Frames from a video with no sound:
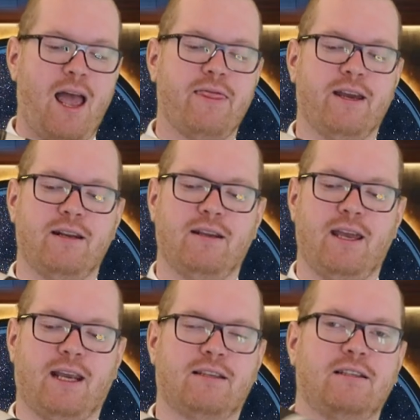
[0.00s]
and then
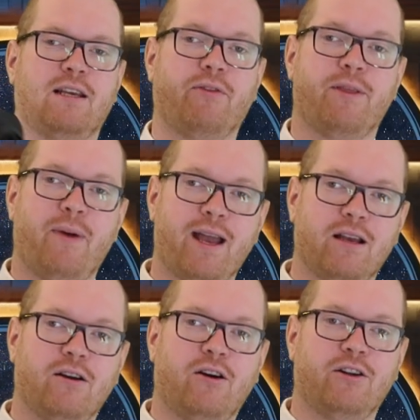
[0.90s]
exits out the
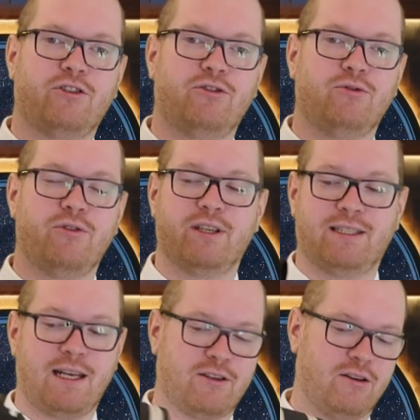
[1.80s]
back onto the
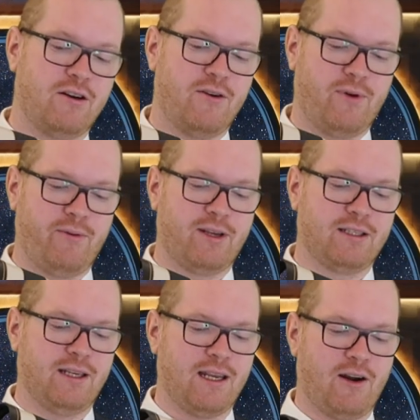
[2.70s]
sensor where we can
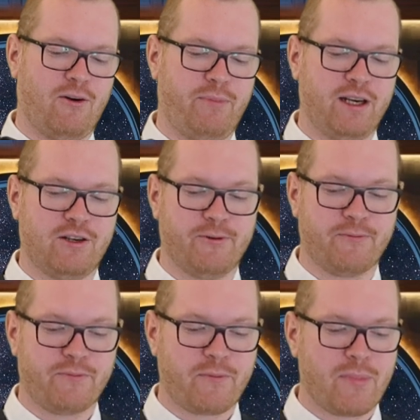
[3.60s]
take our picture.
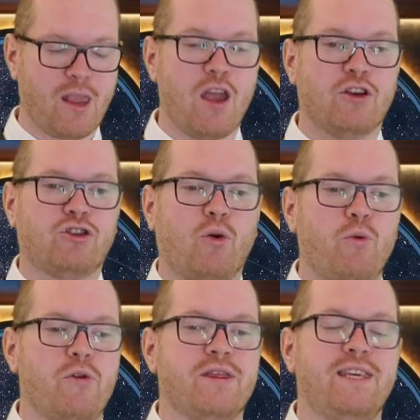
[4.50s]

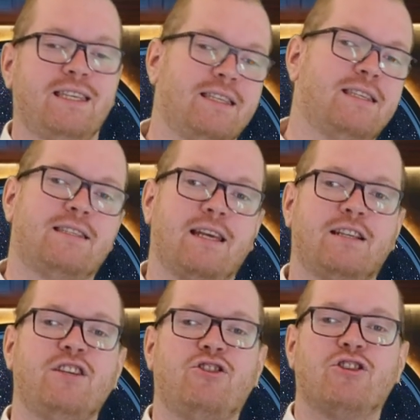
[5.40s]
So this is
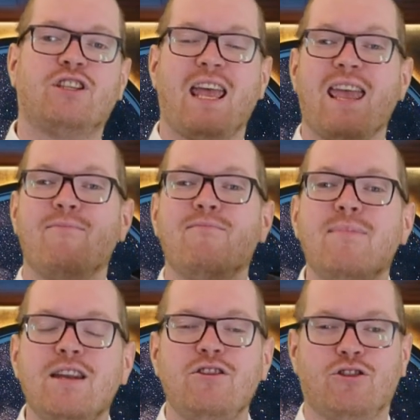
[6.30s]
essentially just a
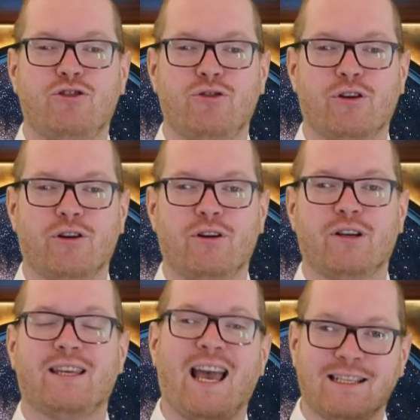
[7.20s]
miniature
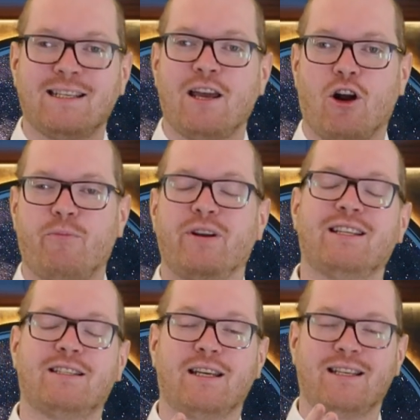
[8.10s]

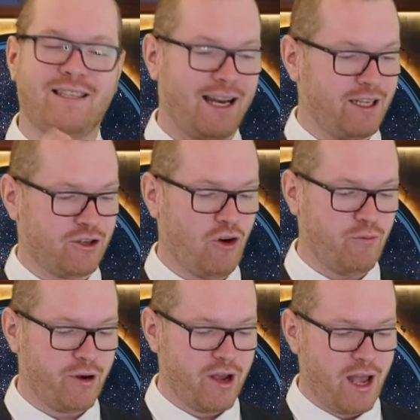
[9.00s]
catadioptric
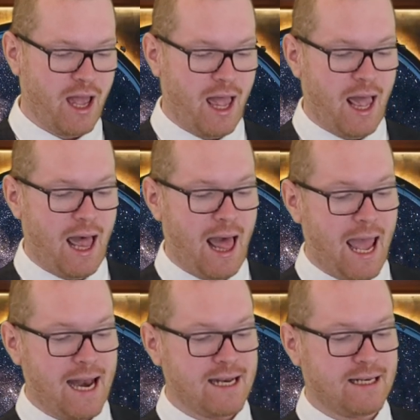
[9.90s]
telescope.
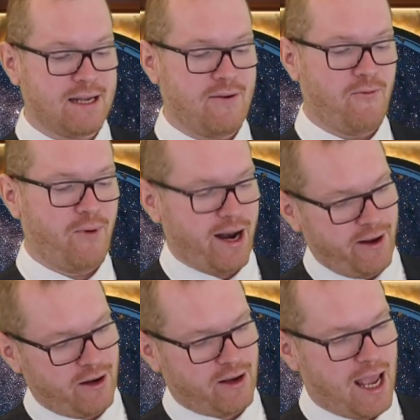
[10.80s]
And when
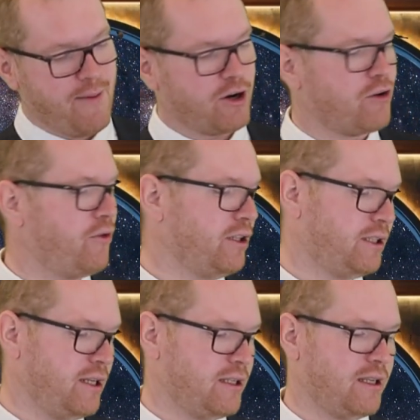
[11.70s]
I came
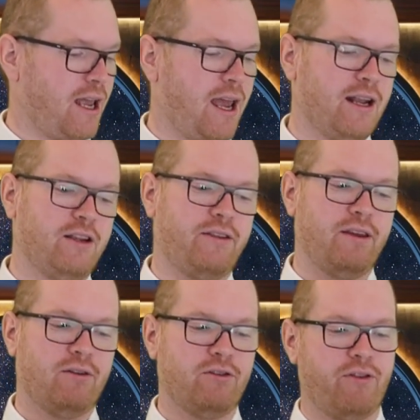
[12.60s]
across this, and I
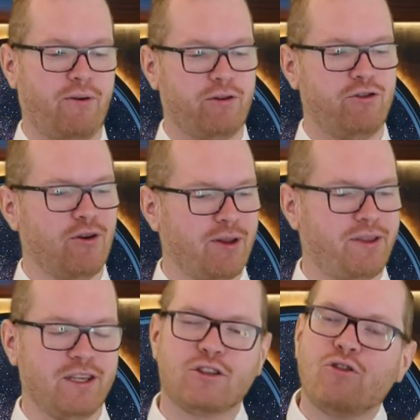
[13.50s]
th thought, you know what,
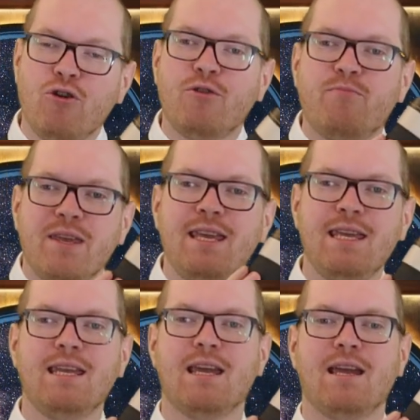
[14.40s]
this could
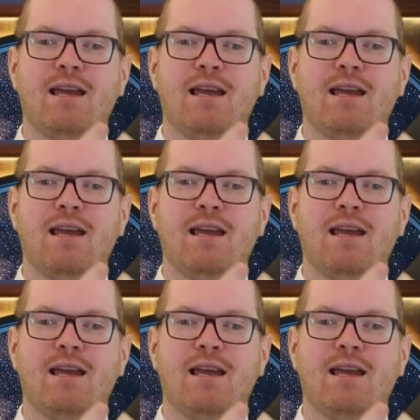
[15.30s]
be